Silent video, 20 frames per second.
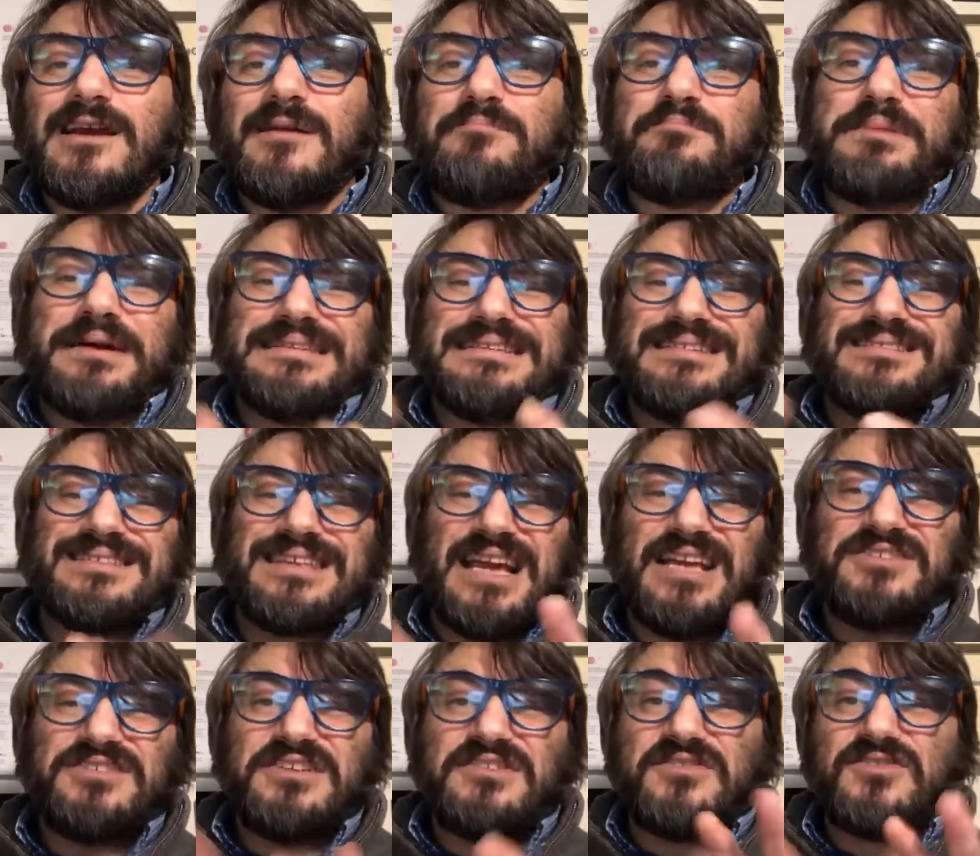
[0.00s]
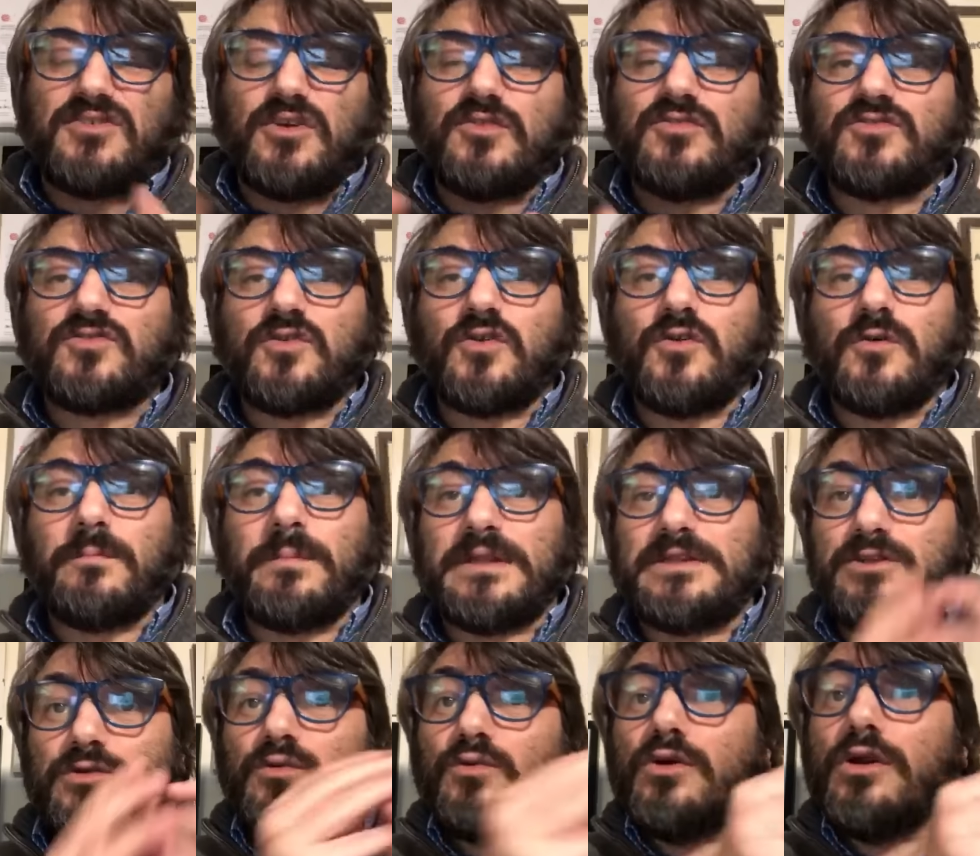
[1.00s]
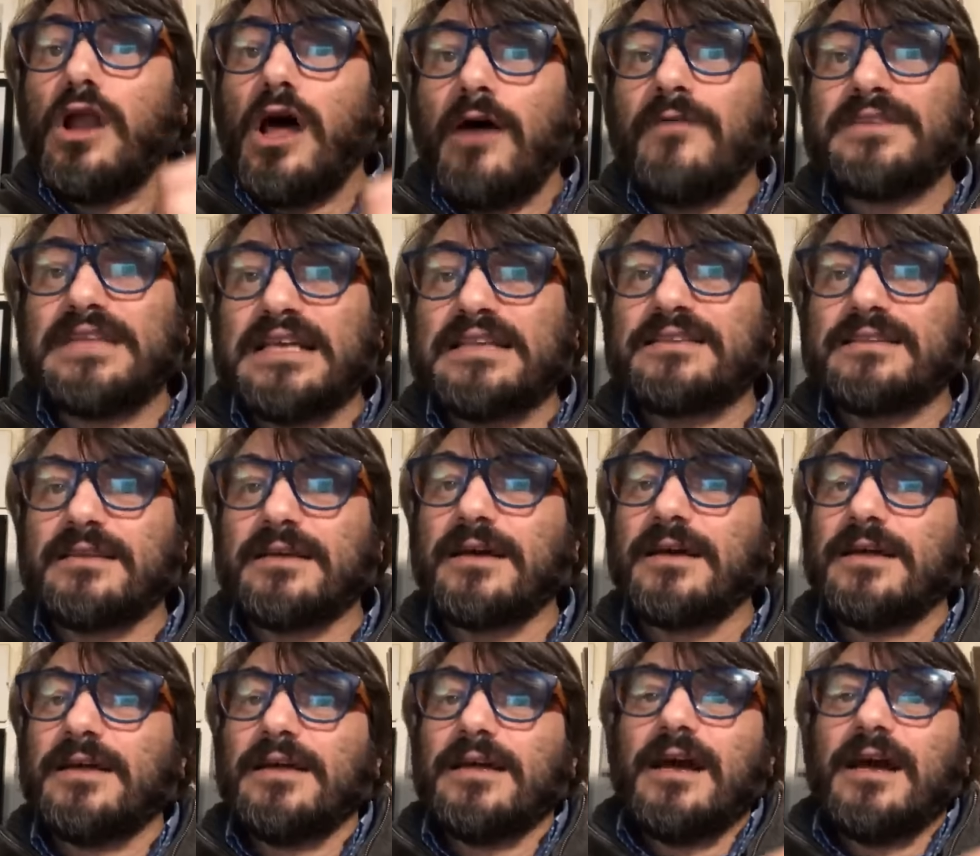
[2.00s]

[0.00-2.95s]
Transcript: but the sketch is so-so, but you love that